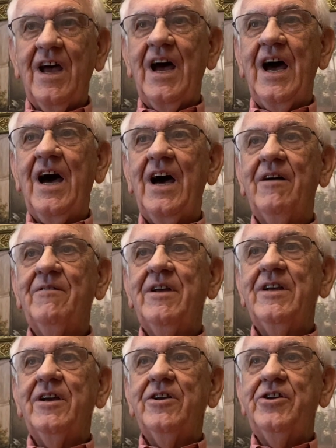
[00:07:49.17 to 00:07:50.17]
Uh,
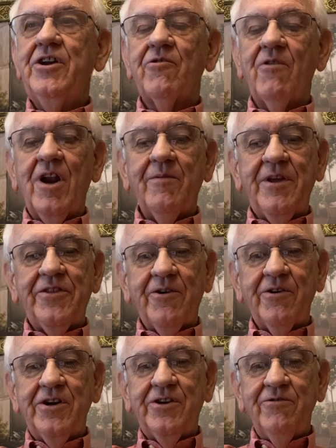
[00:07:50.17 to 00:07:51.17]
Deuteronomy
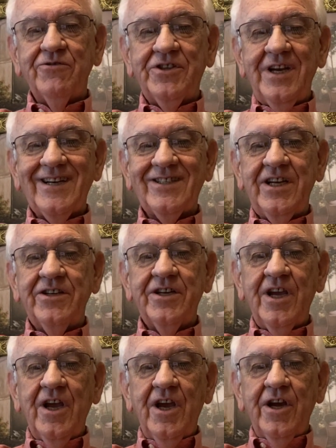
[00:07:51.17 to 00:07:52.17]
32 6 says,
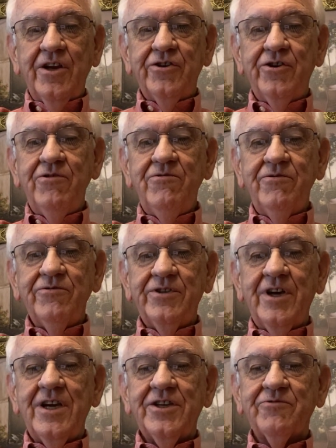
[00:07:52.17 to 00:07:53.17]
do
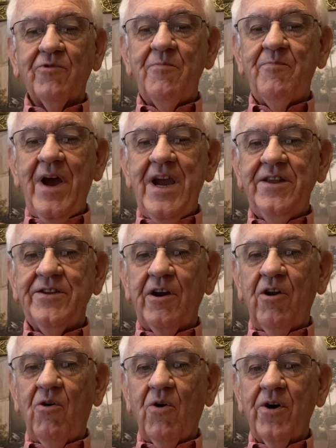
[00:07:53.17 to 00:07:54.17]
thus repay the
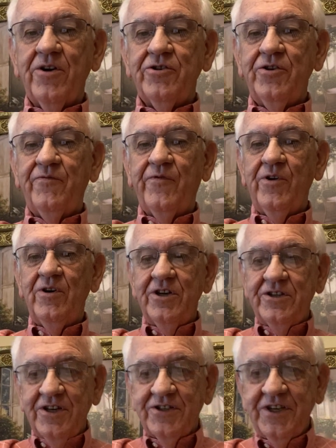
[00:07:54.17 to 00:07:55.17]
Lord, you
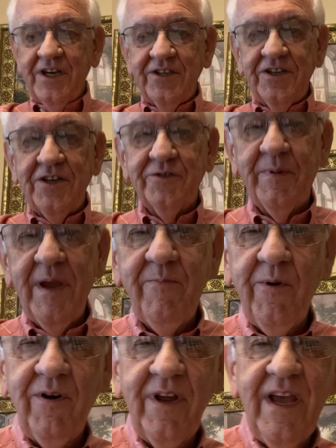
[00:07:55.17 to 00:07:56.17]
foolish and senseless
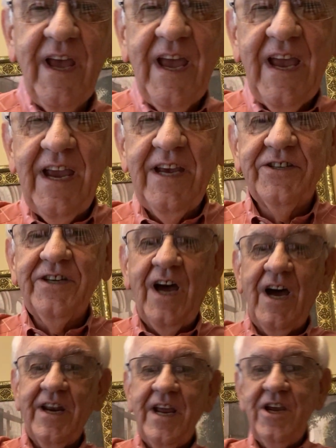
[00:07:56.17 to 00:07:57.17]
people. Is
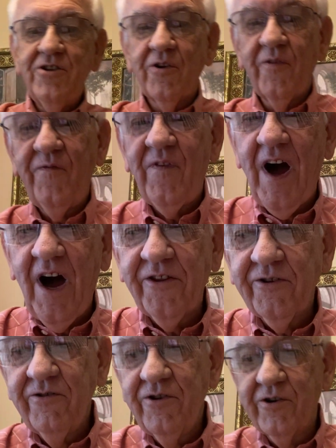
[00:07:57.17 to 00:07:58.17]
not He your
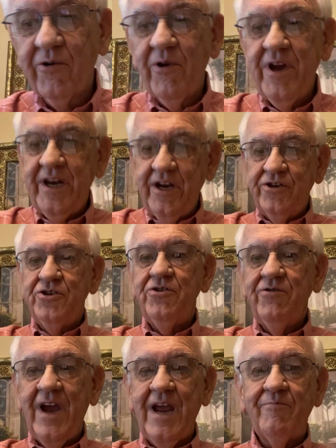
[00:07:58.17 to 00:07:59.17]
Father who created
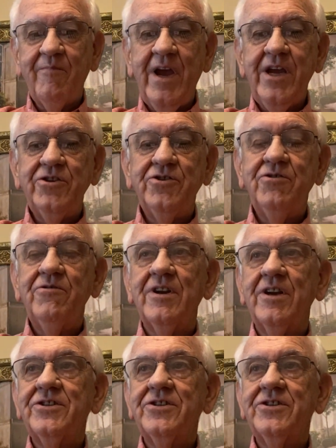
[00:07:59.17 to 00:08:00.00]
you and made you and